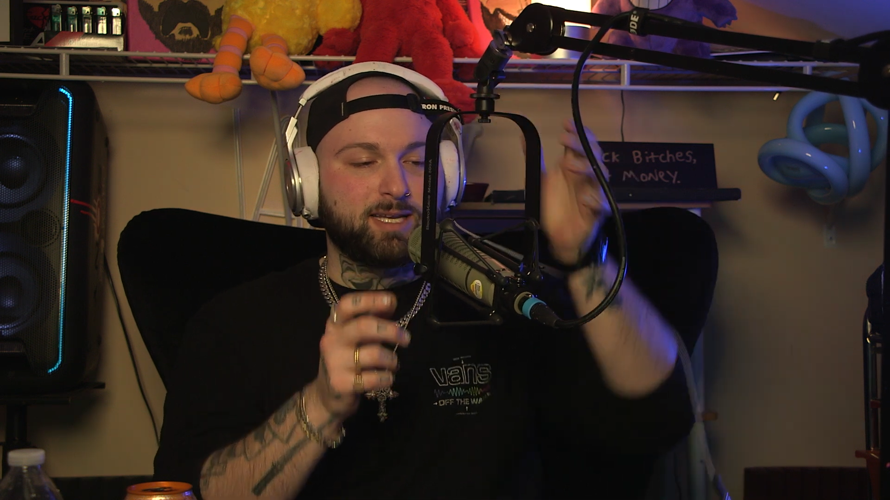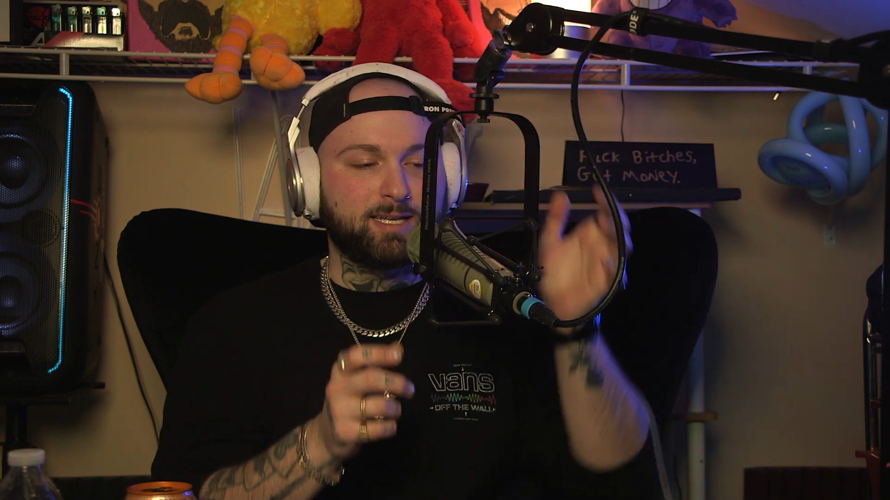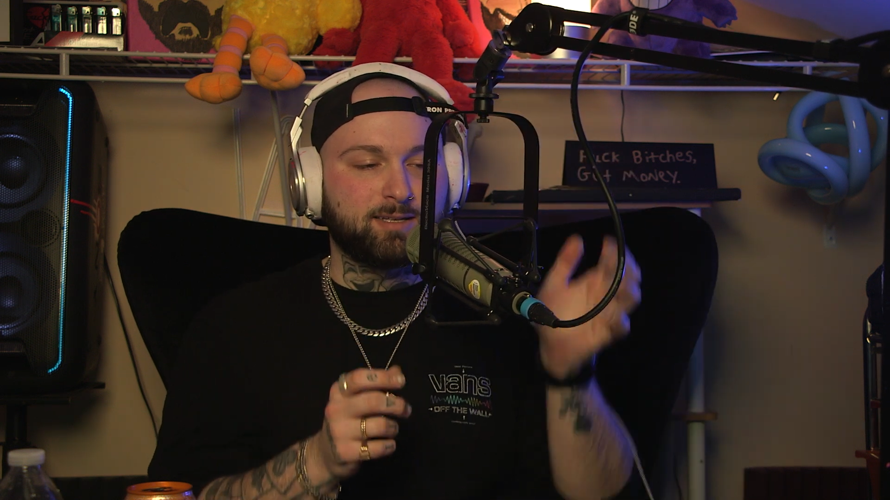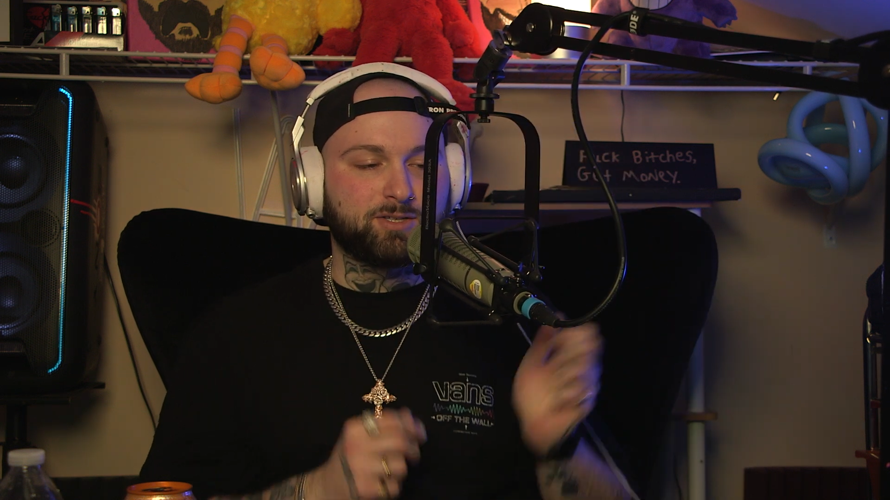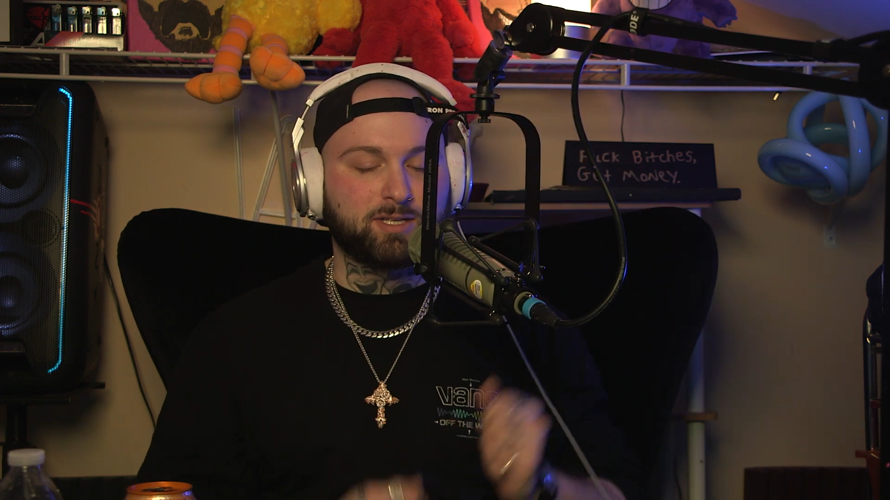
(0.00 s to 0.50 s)

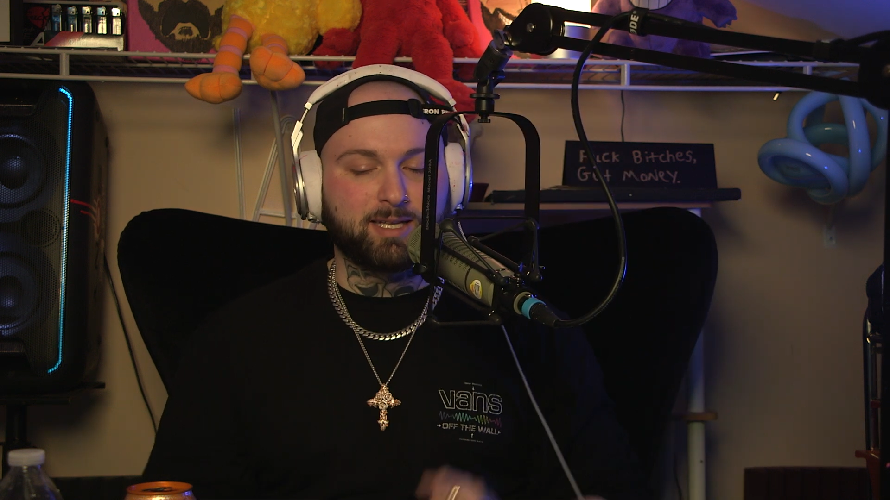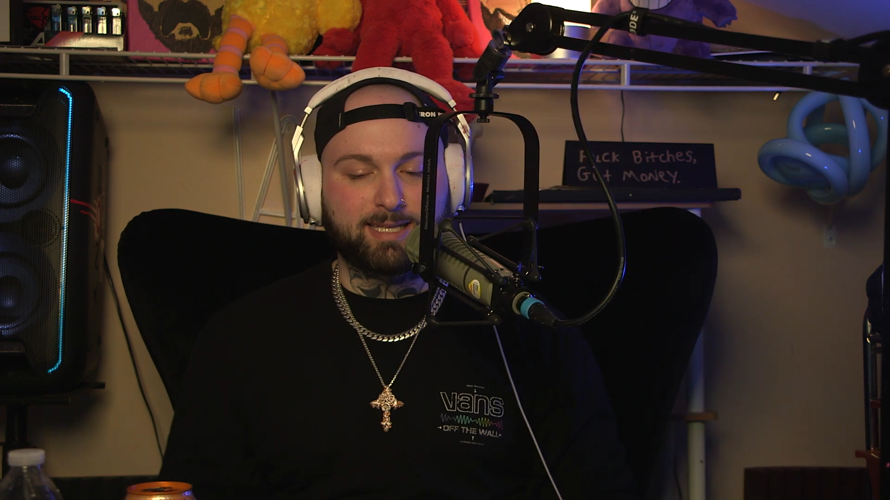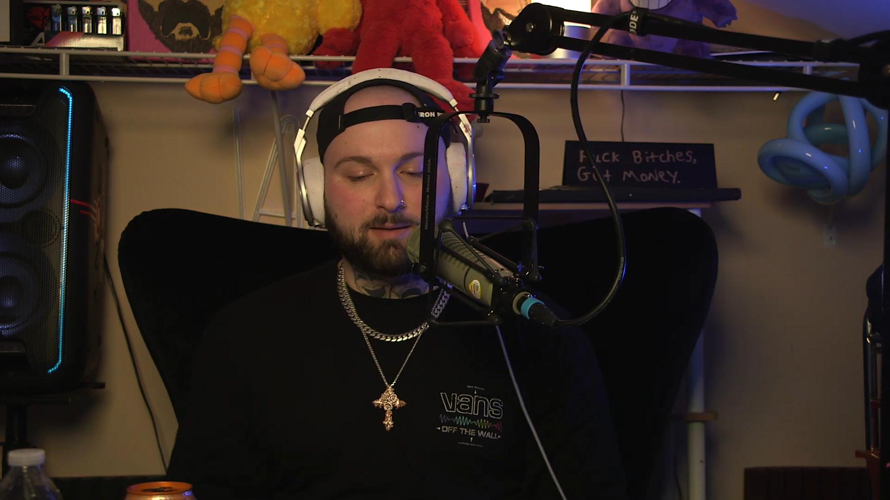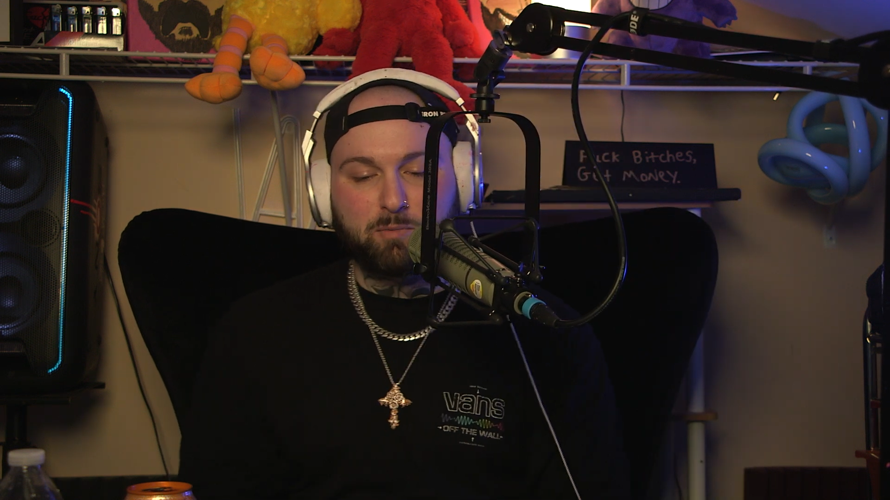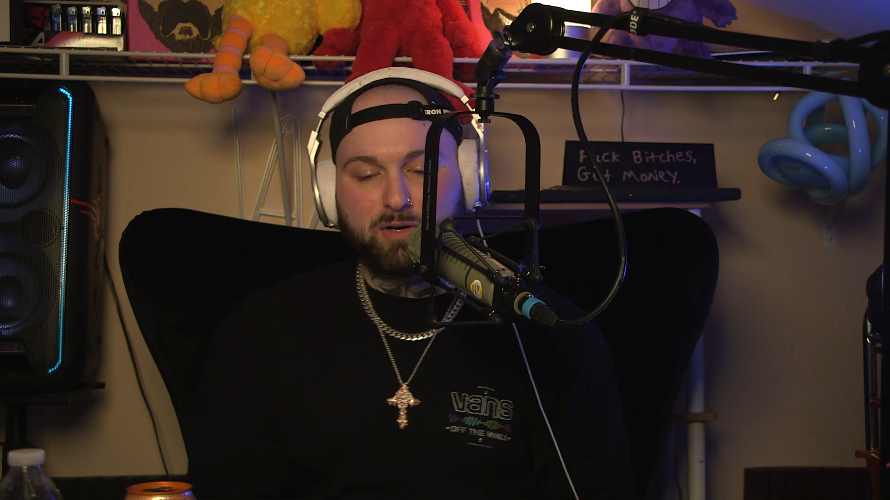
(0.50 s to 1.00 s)
eat and shit like
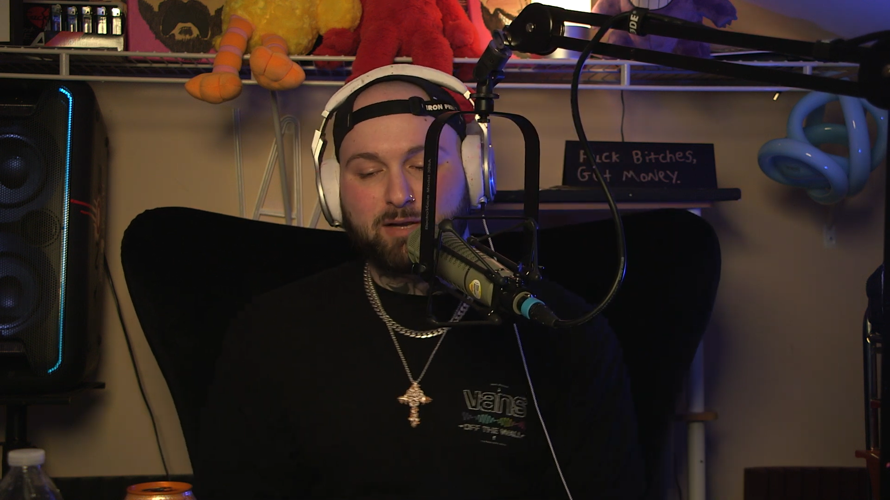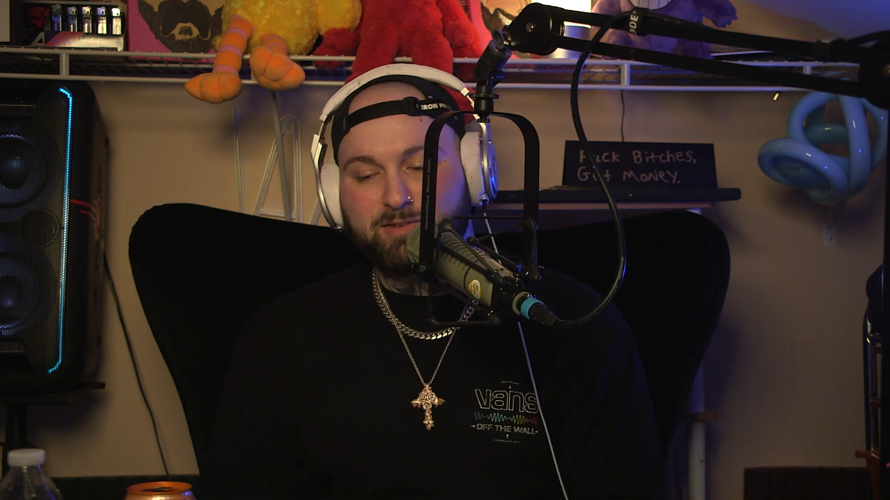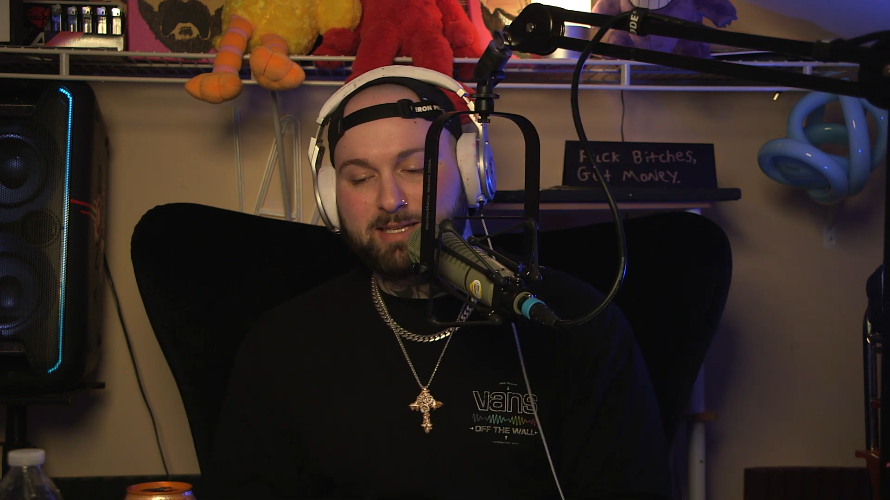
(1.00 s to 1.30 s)
that or whatever.